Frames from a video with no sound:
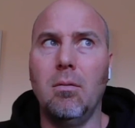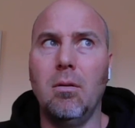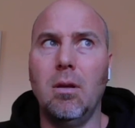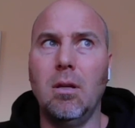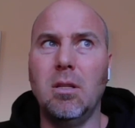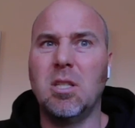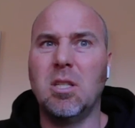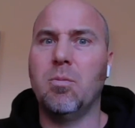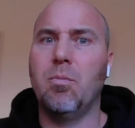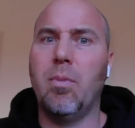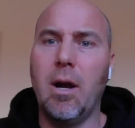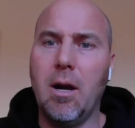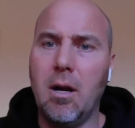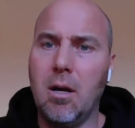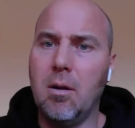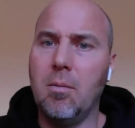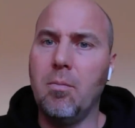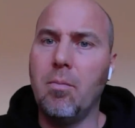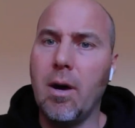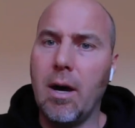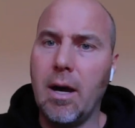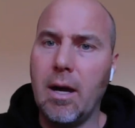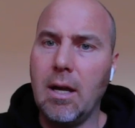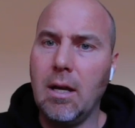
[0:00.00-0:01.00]
inspired
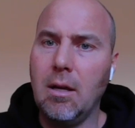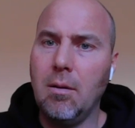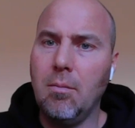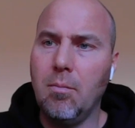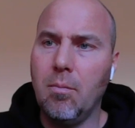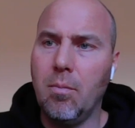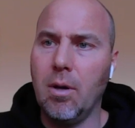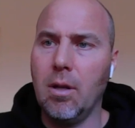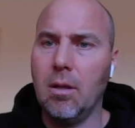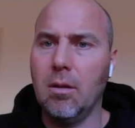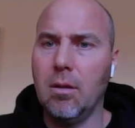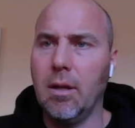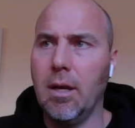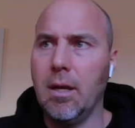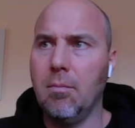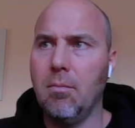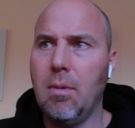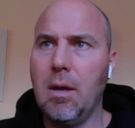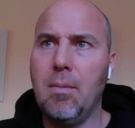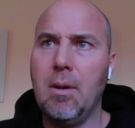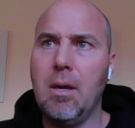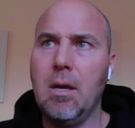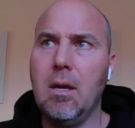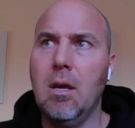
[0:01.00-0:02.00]
by, but like
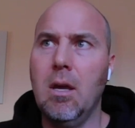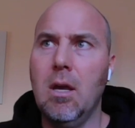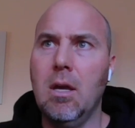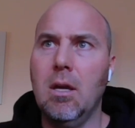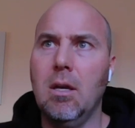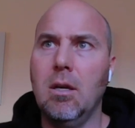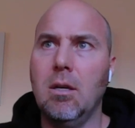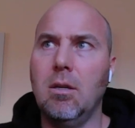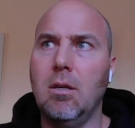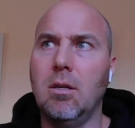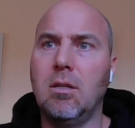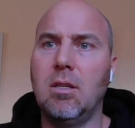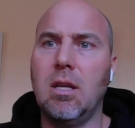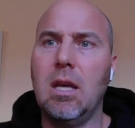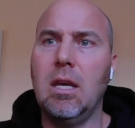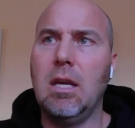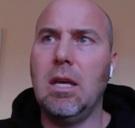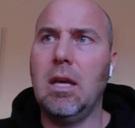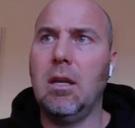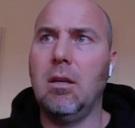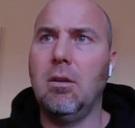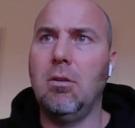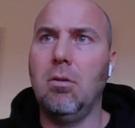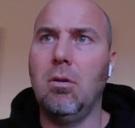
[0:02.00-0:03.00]
maybe you take
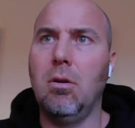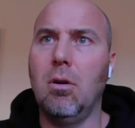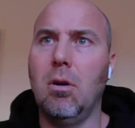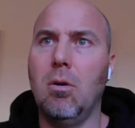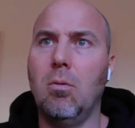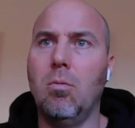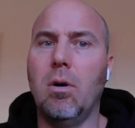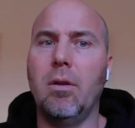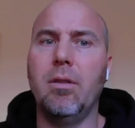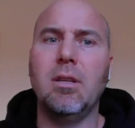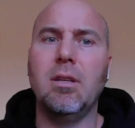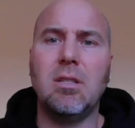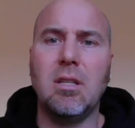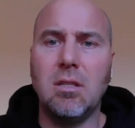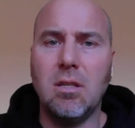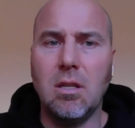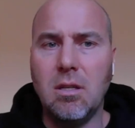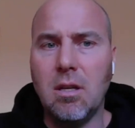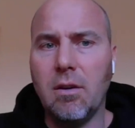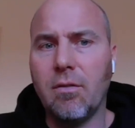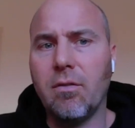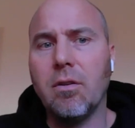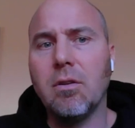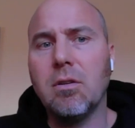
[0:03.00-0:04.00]
it and you go, well, this is a
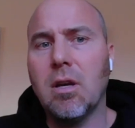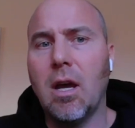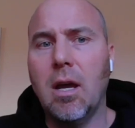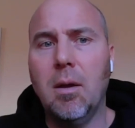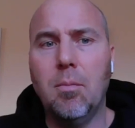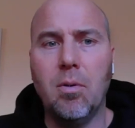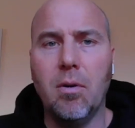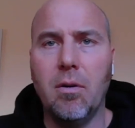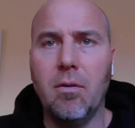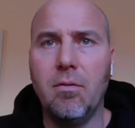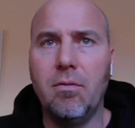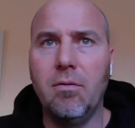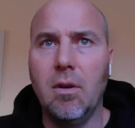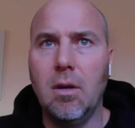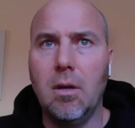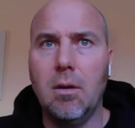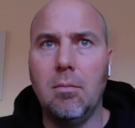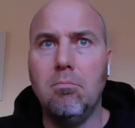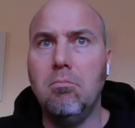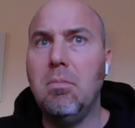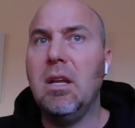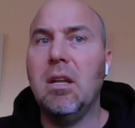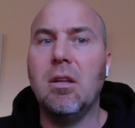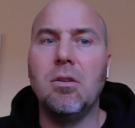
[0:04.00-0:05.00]
different type of
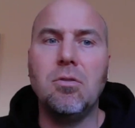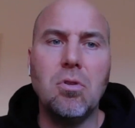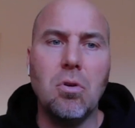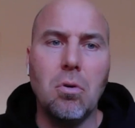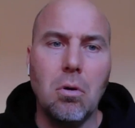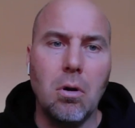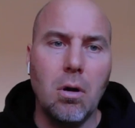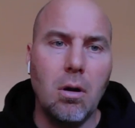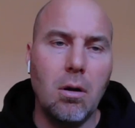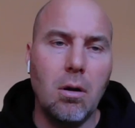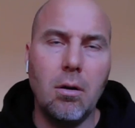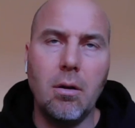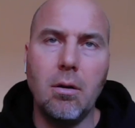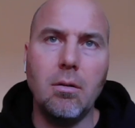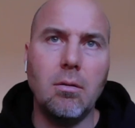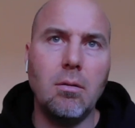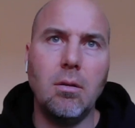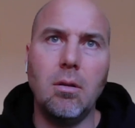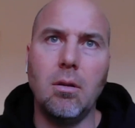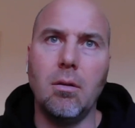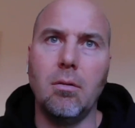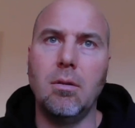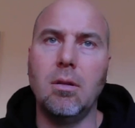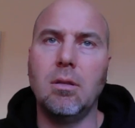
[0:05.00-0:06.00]
minotaur,
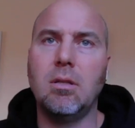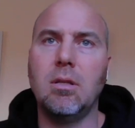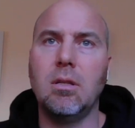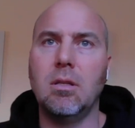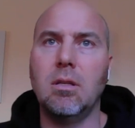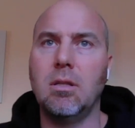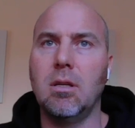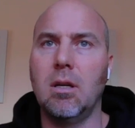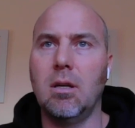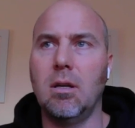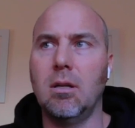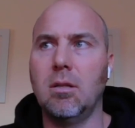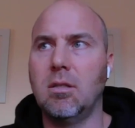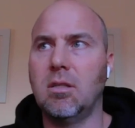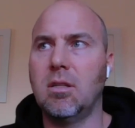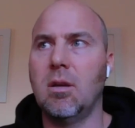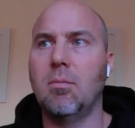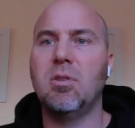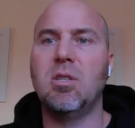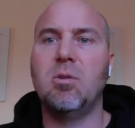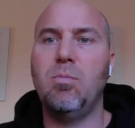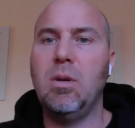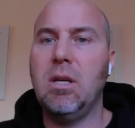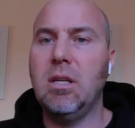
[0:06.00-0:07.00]
or, this is a
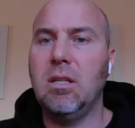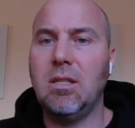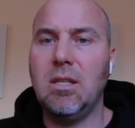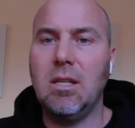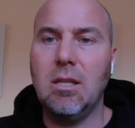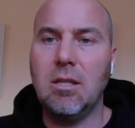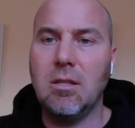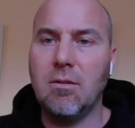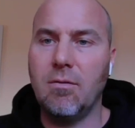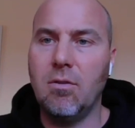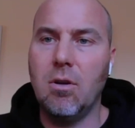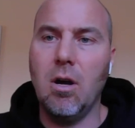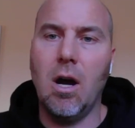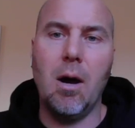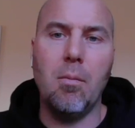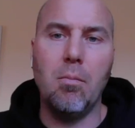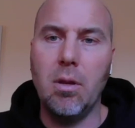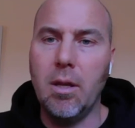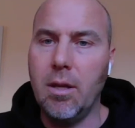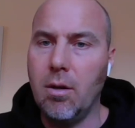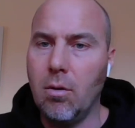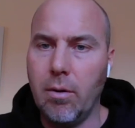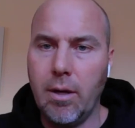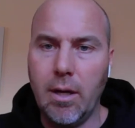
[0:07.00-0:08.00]
subspecies of
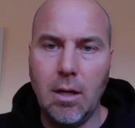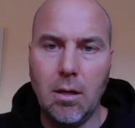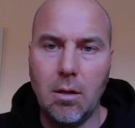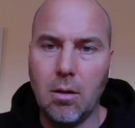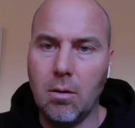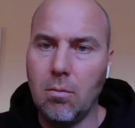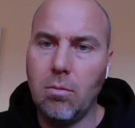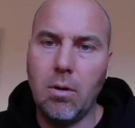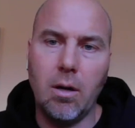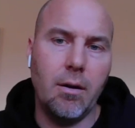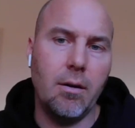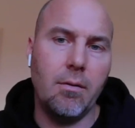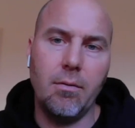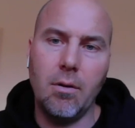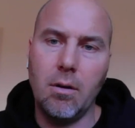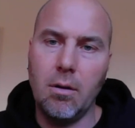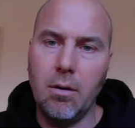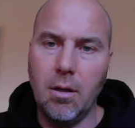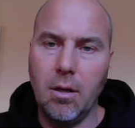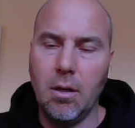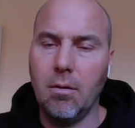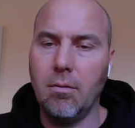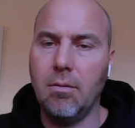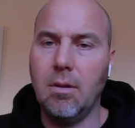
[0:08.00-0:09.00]
goblinoid or
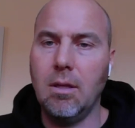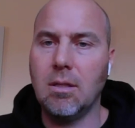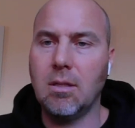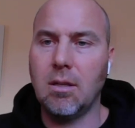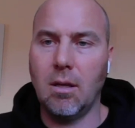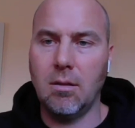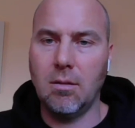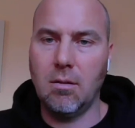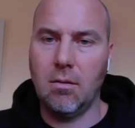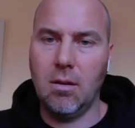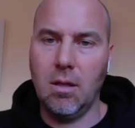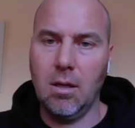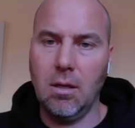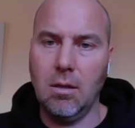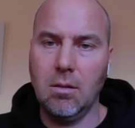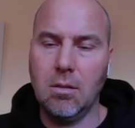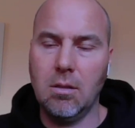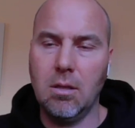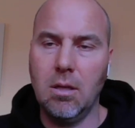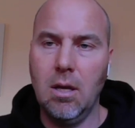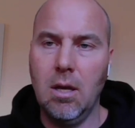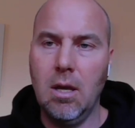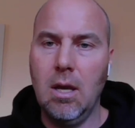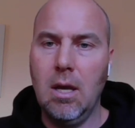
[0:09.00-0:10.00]
whatever, these kinds of
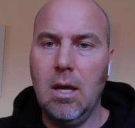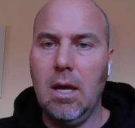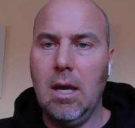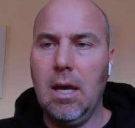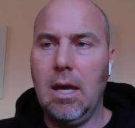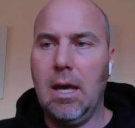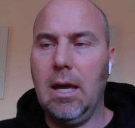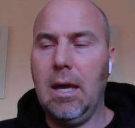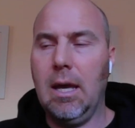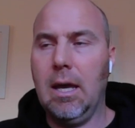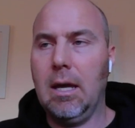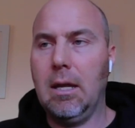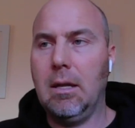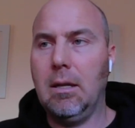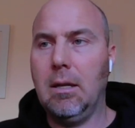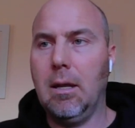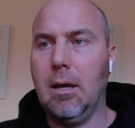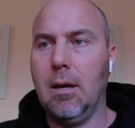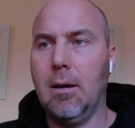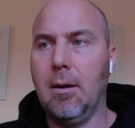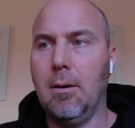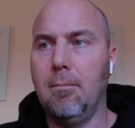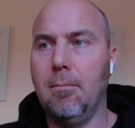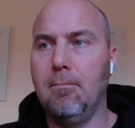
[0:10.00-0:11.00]
things.
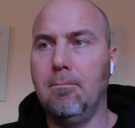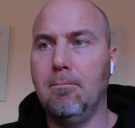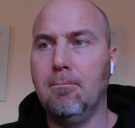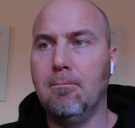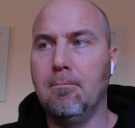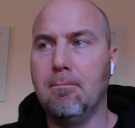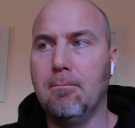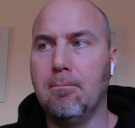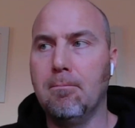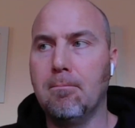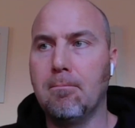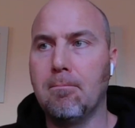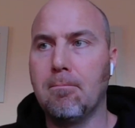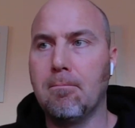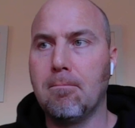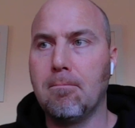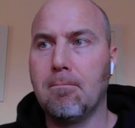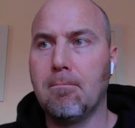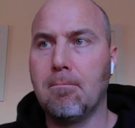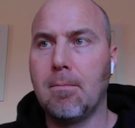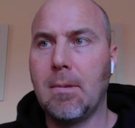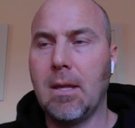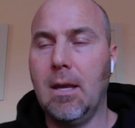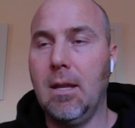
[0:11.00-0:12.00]
And
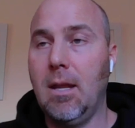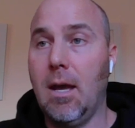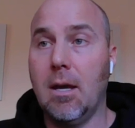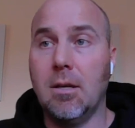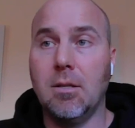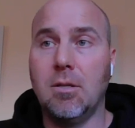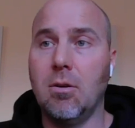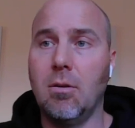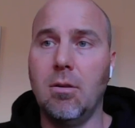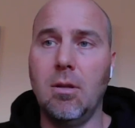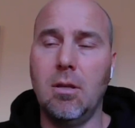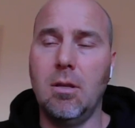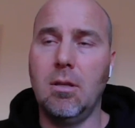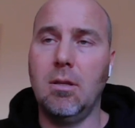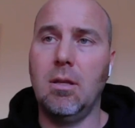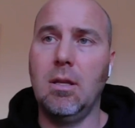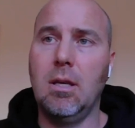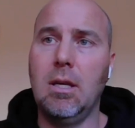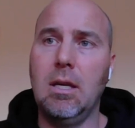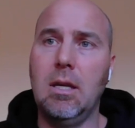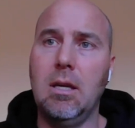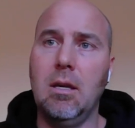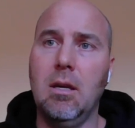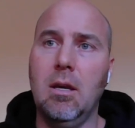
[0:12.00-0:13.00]
yeah, so
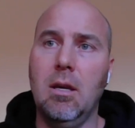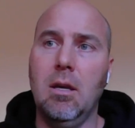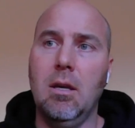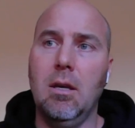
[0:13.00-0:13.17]
the